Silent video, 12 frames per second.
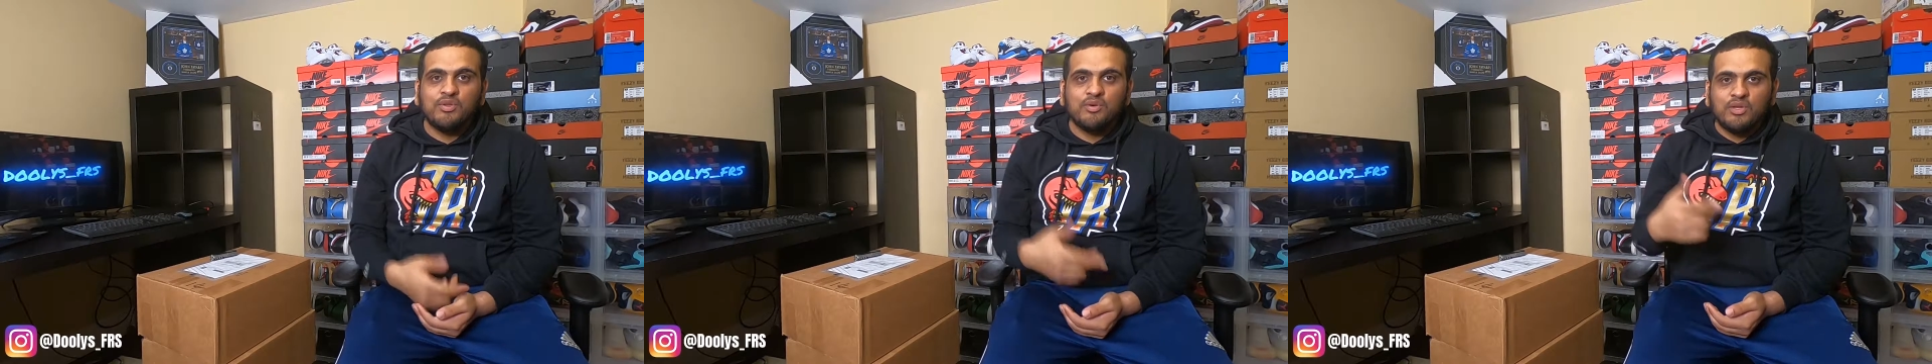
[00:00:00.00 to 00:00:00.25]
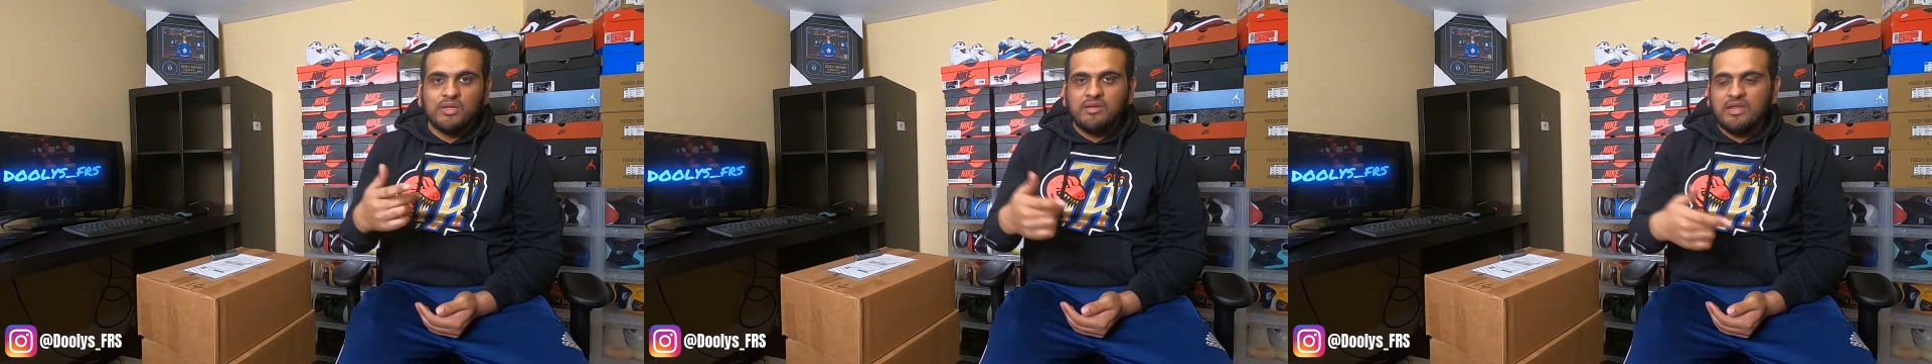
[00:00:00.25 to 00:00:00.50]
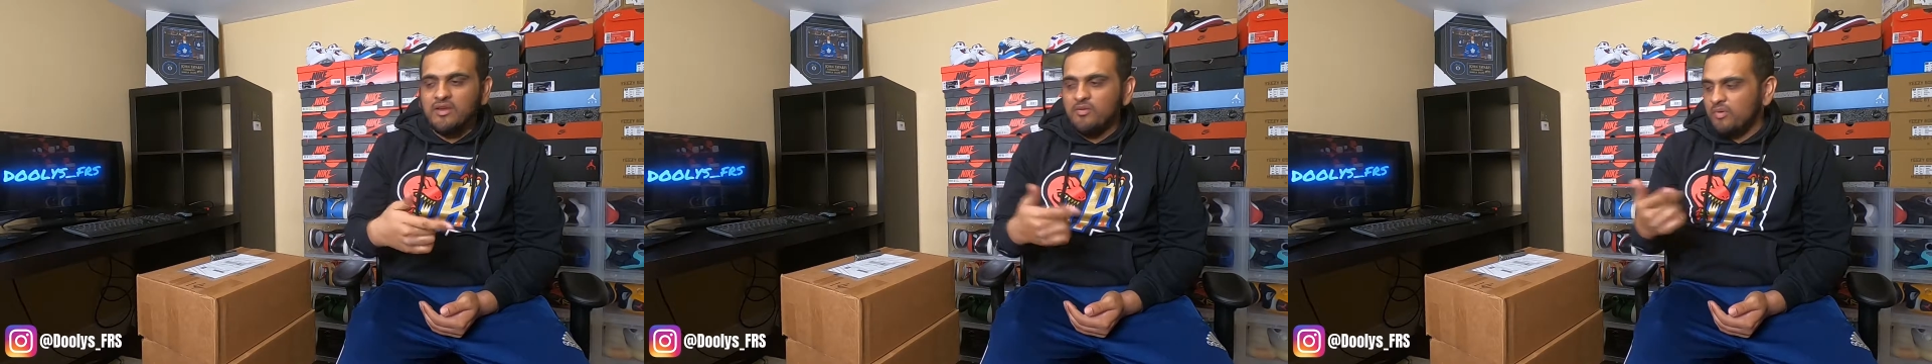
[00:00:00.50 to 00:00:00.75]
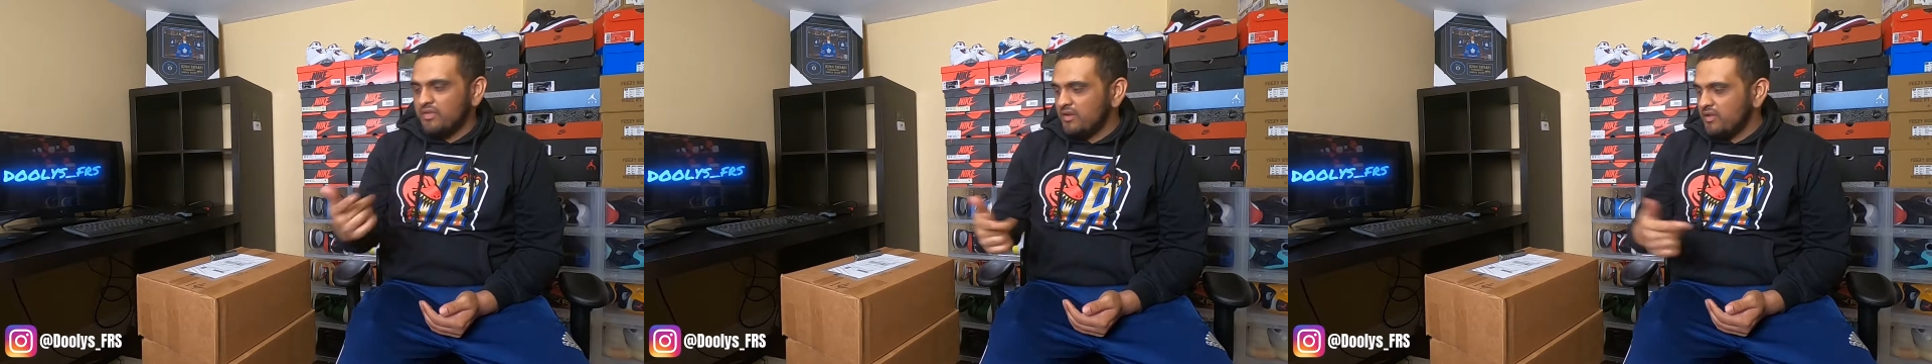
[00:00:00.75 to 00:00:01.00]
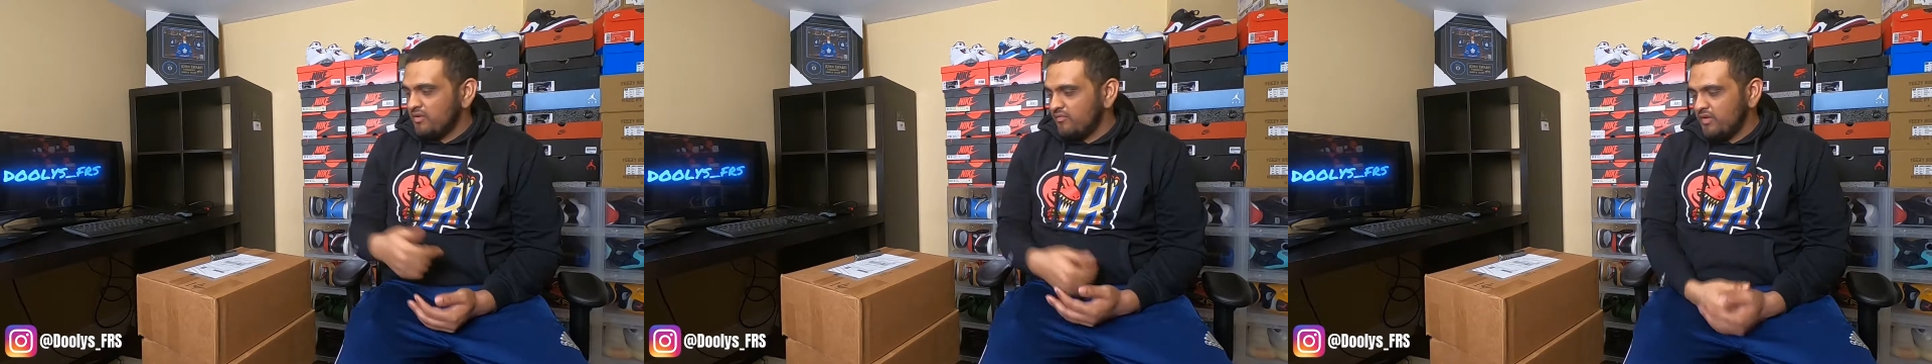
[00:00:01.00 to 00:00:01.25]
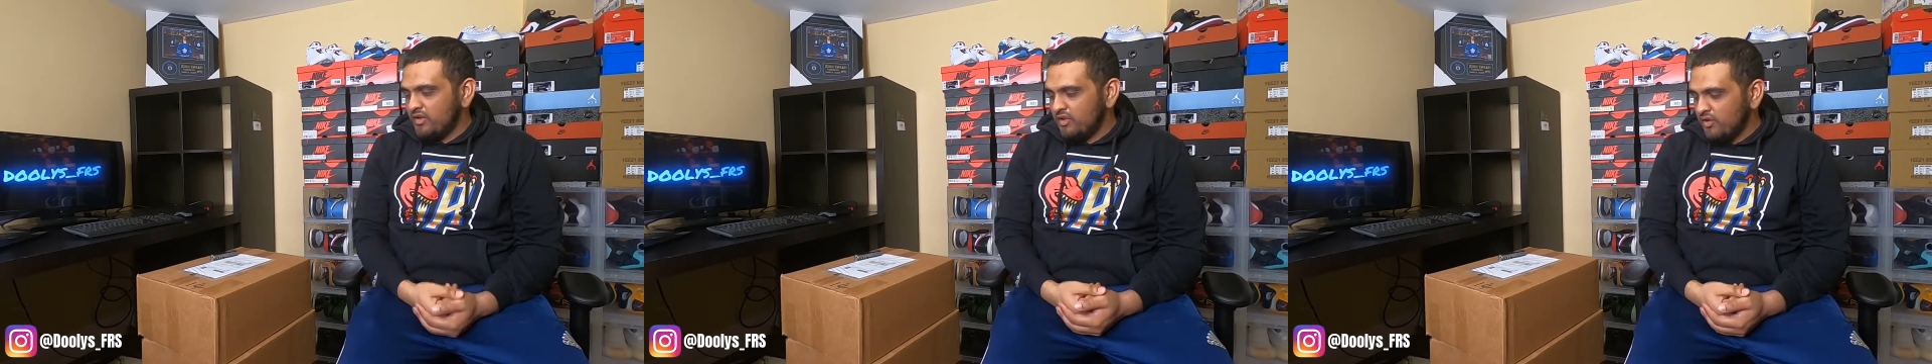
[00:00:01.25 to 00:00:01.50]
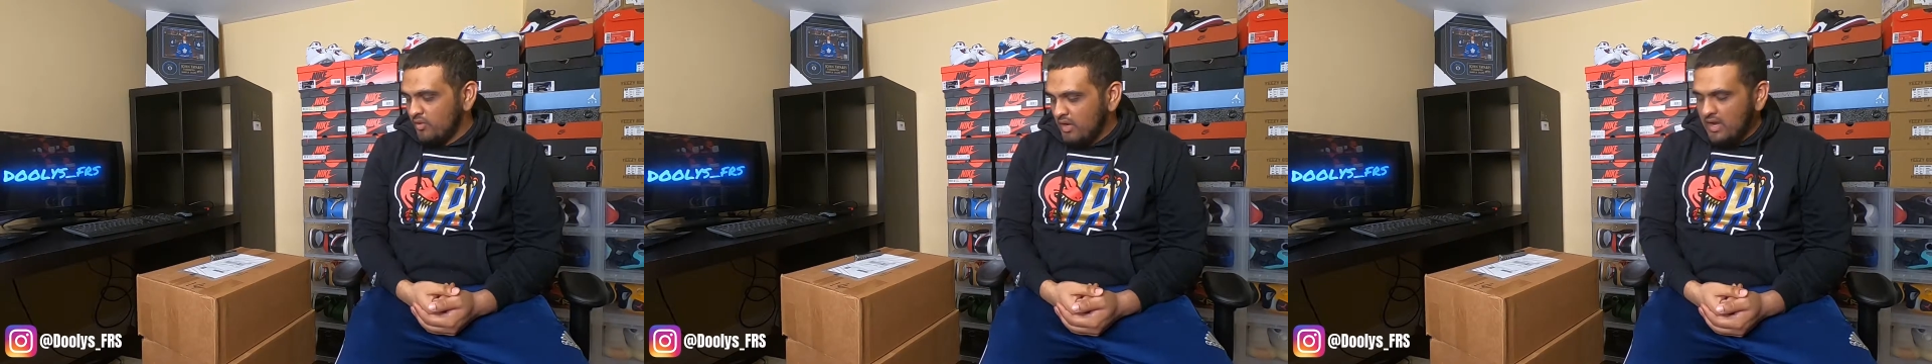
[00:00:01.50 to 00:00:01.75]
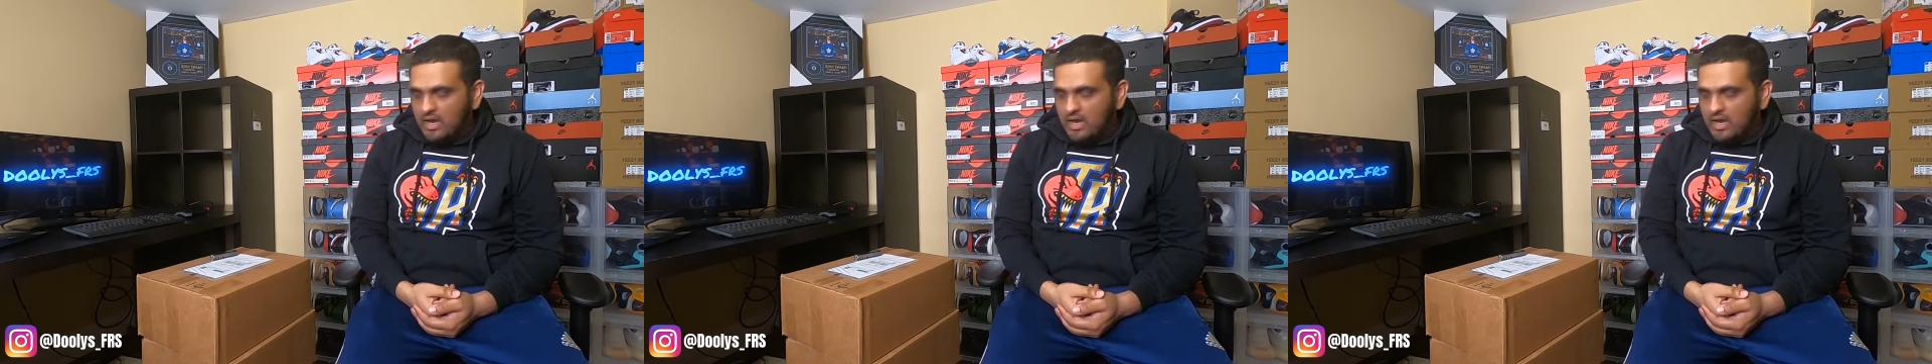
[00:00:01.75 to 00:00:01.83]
Dooley here with another video.